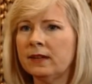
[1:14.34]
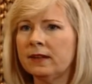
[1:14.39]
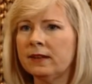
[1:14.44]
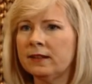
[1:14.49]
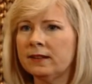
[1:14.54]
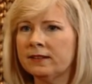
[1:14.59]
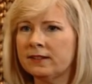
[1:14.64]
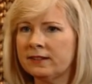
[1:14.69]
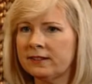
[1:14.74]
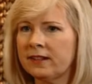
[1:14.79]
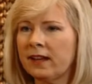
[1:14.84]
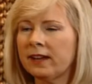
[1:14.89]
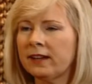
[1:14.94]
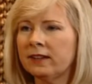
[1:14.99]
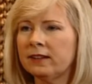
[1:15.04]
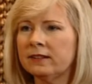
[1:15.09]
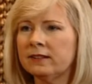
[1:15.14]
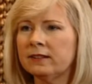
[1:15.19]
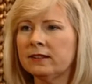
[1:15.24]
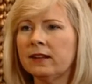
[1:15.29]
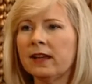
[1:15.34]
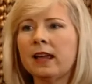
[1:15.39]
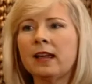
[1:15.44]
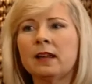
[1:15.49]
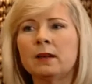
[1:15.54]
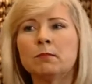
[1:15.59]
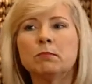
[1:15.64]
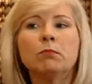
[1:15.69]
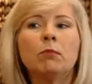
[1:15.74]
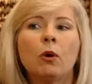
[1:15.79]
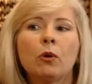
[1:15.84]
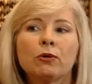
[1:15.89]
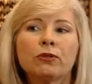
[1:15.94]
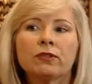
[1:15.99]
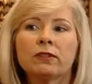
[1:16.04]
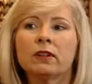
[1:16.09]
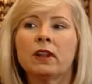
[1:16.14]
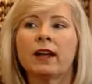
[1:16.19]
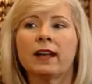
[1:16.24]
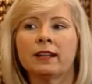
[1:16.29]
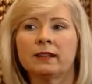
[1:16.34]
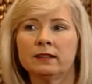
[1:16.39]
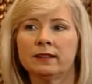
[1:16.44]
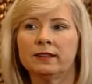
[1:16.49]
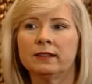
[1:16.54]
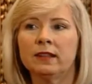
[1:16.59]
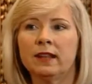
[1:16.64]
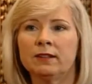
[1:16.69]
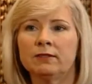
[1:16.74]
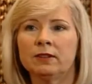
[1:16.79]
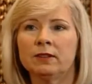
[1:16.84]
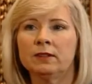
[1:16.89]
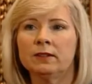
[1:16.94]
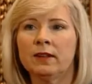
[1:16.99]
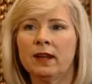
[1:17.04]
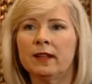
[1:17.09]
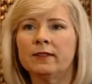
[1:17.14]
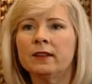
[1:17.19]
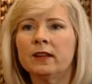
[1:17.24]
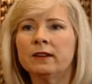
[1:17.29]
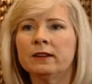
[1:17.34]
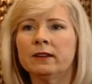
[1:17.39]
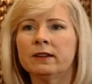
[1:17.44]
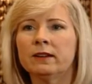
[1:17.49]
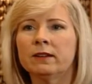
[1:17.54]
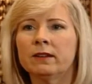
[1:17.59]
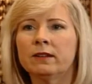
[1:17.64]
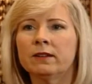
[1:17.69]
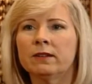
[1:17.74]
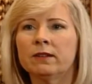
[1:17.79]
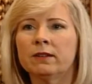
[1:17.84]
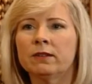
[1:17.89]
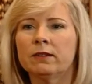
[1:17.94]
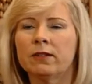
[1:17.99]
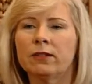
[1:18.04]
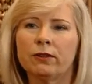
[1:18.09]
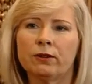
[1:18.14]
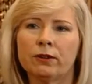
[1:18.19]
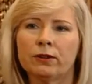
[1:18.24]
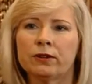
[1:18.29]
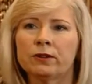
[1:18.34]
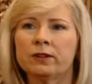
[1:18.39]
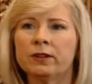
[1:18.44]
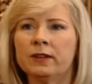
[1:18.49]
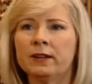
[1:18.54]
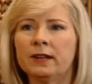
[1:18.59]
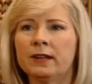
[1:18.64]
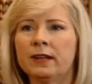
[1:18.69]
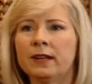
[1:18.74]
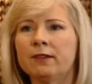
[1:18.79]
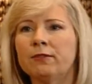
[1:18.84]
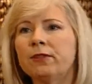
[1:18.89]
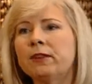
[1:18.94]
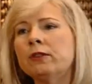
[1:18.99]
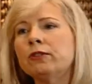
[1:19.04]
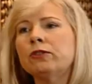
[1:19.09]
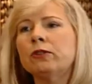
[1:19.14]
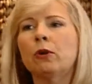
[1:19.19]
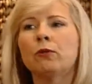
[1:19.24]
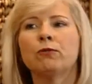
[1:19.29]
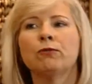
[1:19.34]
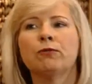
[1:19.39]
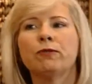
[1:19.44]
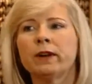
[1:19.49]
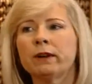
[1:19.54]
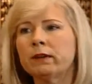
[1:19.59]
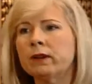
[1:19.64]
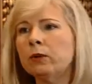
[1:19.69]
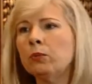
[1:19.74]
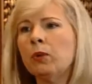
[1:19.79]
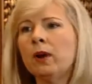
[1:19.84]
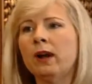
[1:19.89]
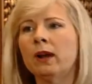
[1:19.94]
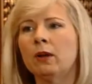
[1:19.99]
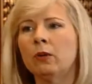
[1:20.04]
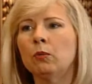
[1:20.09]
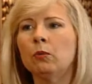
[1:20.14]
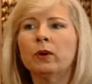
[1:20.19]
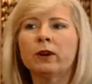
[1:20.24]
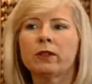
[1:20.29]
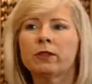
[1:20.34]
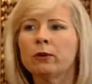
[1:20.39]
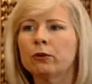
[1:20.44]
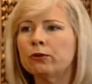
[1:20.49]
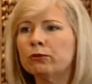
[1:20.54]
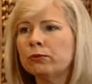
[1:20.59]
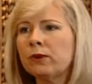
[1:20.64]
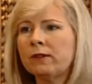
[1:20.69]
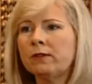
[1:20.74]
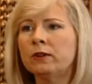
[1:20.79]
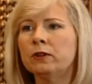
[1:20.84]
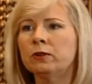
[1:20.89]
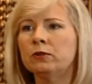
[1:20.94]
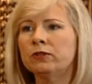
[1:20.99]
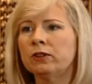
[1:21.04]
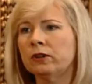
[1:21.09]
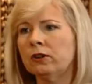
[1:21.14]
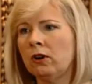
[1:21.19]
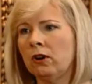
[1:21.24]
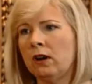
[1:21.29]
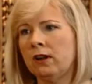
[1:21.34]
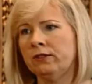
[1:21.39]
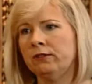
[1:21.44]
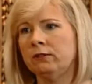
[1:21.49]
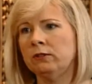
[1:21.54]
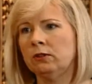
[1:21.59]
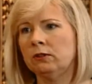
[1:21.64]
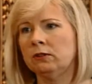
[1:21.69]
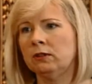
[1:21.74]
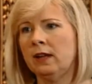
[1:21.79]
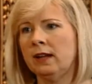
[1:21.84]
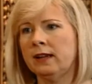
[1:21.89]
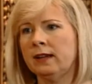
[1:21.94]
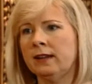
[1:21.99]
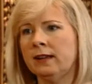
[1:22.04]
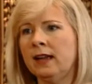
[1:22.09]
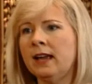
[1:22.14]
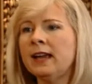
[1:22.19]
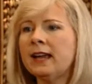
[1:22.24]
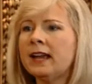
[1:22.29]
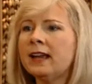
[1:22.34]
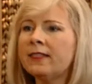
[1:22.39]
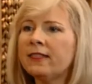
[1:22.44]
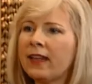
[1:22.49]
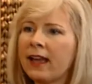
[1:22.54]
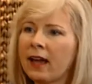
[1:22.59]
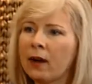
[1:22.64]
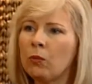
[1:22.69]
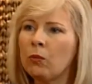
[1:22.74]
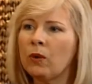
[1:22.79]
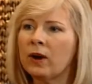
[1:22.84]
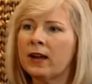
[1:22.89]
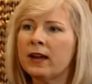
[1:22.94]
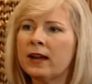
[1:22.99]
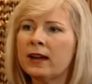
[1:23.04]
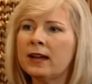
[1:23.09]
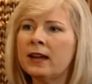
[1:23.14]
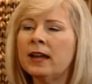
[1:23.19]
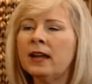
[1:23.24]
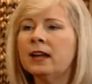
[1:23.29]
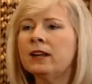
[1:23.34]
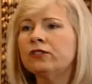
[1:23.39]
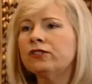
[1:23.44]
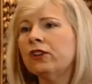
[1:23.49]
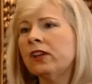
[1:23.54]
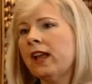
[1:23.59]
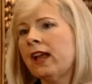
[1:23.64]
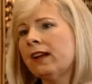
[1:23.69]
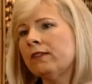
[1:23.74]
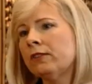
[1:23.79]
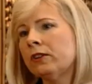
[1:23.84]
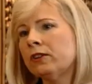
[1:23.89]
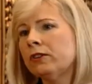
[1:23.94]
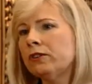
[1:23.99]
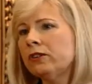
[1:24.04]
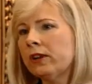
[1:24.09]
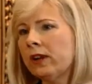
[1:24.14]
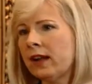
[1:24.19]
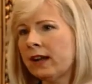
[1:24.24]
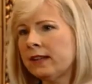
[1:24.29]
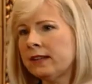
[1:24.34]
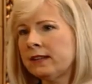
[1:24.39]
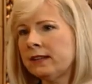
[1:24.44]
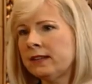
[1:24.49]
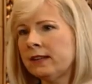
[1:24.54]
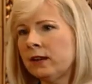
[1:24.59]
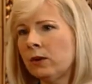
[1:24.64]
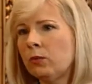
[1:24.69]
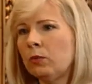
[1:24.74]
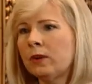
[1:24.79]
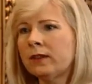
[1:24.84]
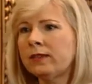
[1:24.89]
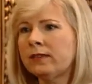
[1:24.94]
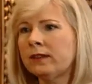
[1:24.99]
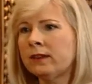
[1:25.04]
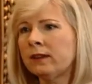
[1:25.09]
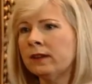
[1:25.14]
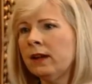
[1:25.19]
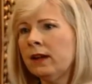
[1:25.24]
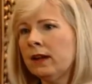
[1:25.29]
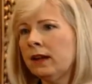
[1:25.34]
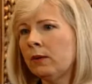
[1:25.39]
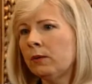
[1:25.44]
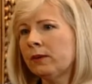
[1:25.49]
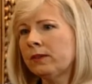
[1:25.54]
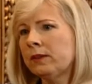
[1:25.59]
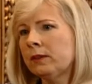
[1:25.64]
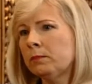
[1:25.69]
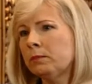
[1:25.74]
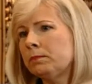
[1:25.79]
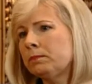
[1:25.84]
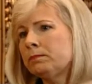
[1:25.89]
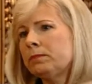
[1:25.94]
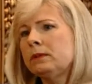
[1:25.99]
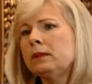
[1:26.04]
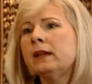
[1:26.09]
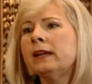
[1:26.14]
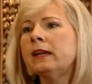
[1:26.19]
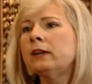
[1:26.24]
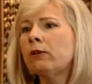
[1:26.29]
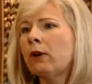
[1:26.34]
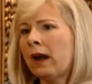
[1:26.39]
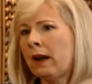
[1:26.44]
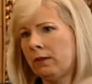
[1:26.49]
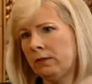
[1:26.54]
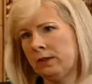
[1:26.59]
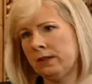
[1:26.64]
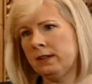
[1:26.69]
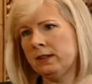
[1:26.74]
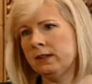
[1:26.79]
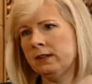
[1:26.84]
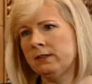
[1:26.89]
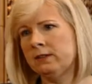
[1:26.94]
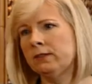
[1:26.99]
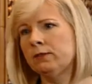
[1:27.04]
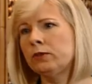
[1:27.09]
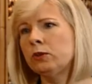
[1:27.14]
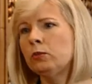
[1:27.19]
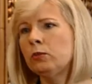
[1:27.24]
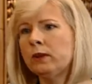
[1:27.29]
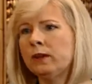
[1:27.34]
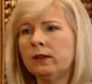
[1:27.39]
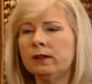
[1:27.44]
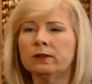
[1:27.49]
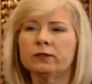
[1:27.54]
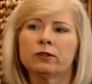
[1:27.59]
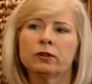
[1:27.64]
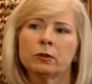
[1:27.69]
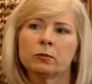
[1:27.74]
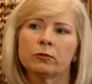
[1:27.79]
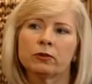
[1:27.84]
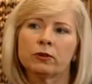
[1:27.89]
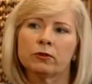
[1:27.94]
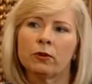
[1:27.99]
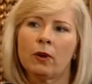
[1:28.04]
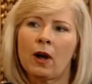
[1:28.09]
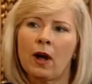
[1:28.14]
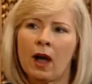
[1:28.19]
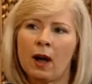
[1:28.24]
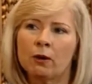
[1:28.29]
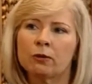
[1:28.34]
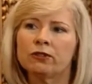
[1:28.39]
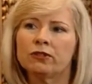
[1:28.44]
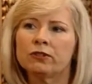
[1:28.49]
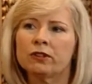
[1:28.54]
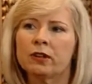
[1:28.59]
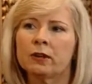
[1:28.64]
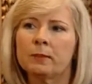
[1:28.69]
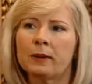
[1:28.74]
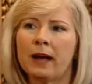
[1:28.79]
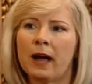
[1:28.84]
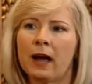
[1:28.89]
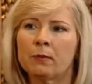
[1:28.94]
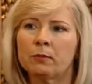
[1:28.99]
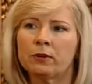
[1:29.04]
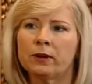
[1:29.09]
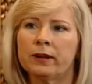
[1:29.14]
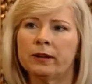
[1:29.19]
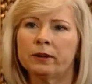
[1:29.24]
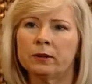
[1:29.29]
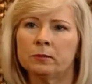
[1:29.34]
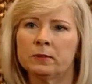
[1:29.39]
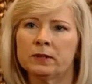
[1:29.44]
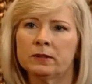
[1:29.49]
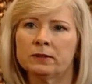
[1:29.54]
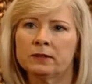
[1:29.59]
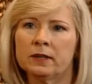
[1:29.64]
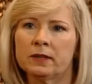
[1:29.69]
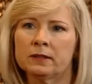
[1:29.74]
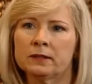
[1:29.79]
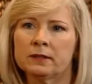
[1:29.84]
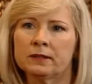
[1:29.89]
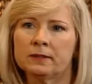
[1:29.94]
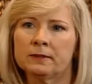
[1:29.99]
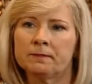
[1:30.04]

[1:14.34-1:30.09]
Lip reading: Second, a most likely level. And then third, if things go very well, what do those revenues and costs look like? In that way, she'll have a good idea what the playground is, if you will, in terms of how she's going to be operating her business.